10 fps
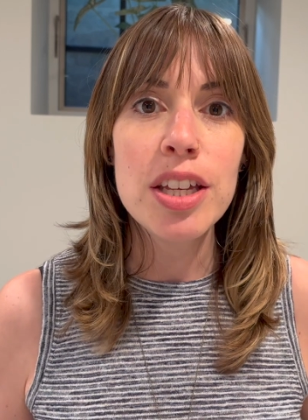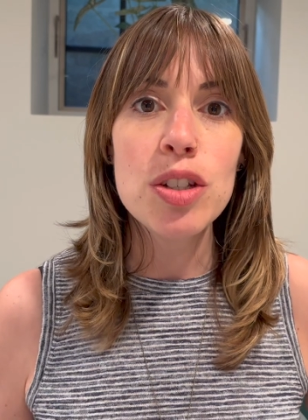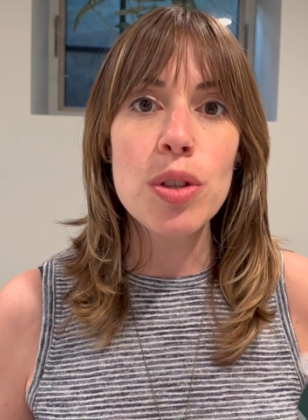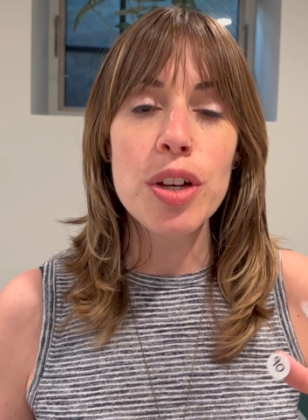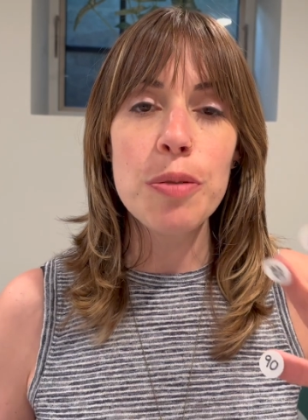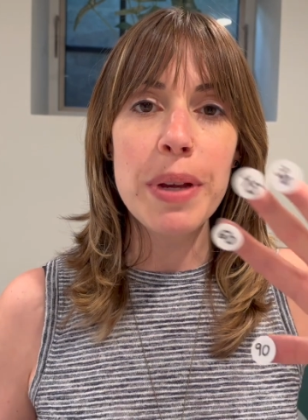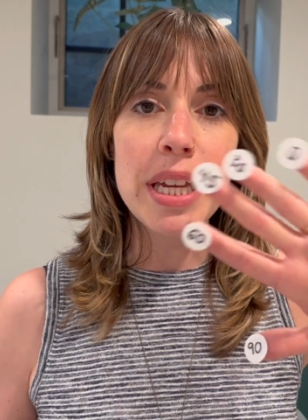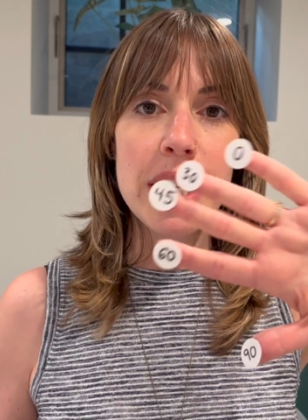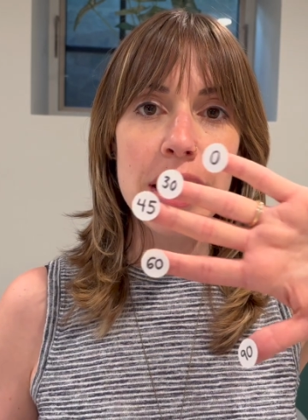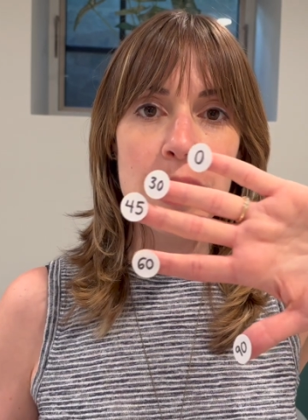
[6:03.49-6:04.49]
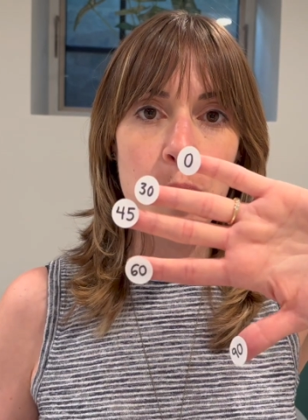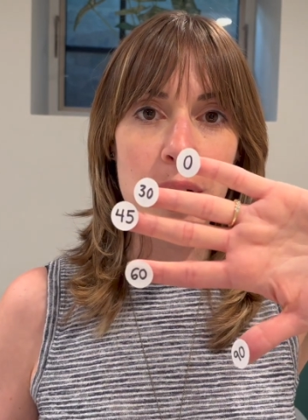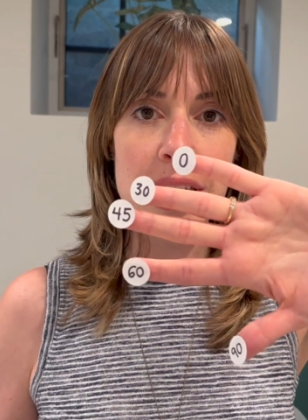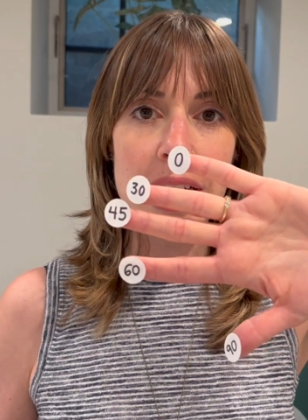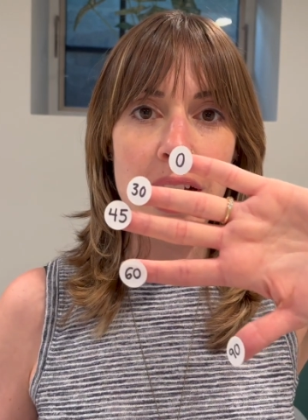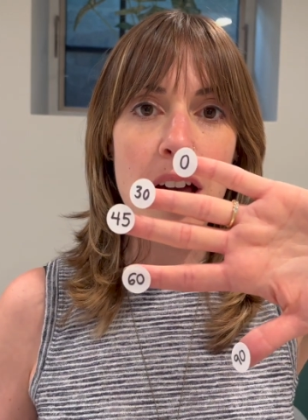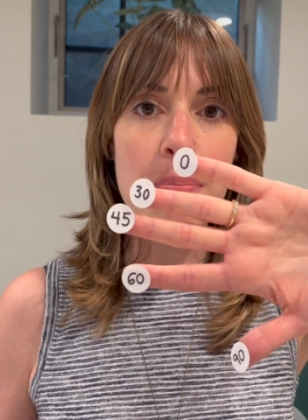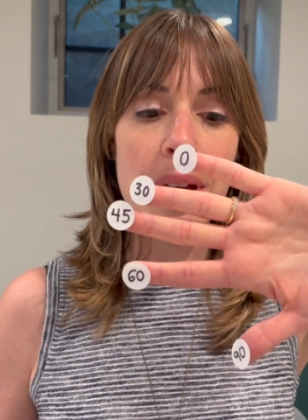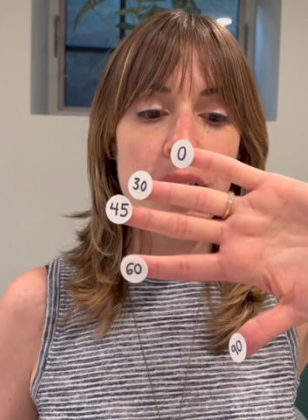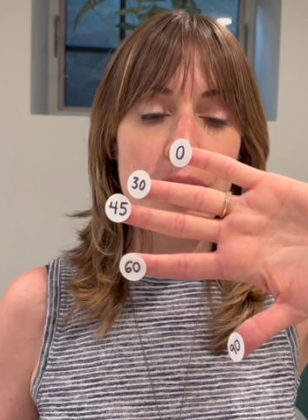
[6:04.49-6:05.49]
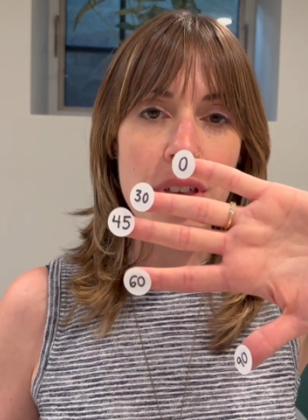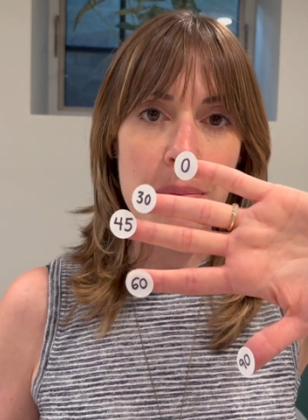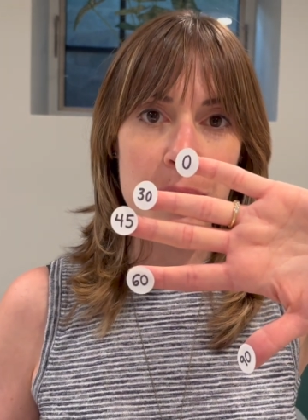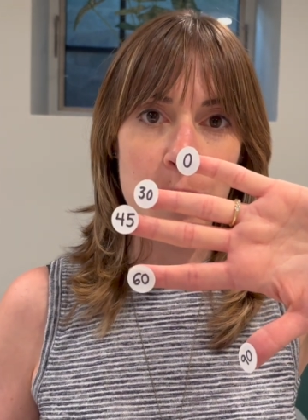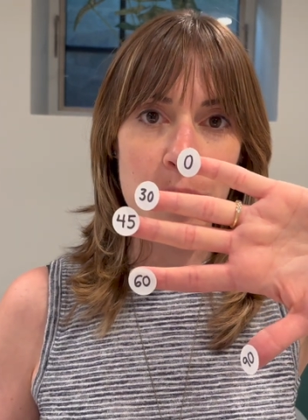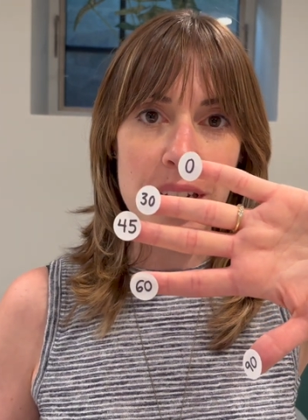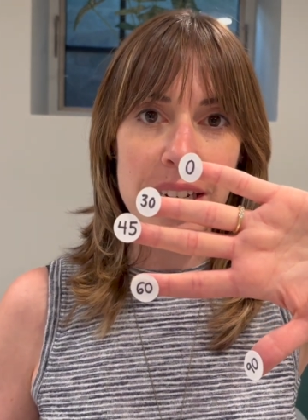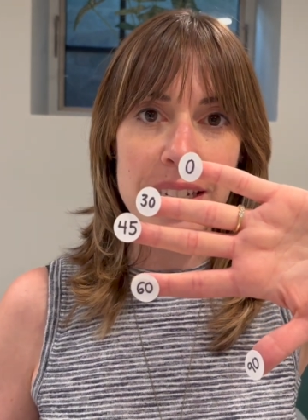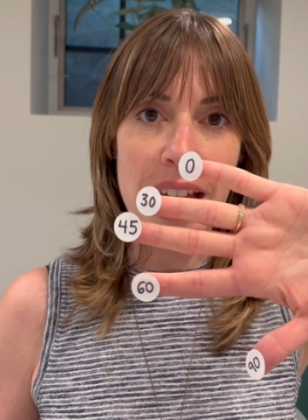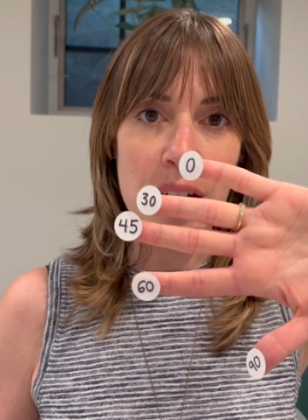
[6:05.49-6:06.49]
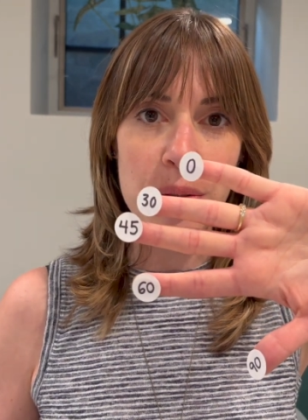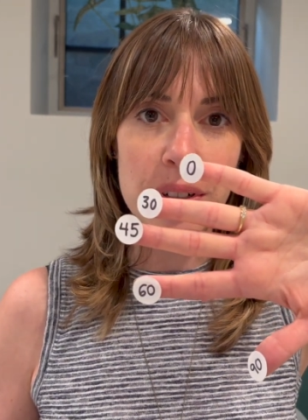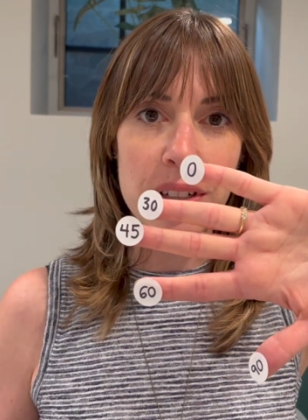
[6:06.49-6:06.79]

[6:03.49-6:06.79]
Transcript: so that your pinky is pointing up and your thumb is pointing down.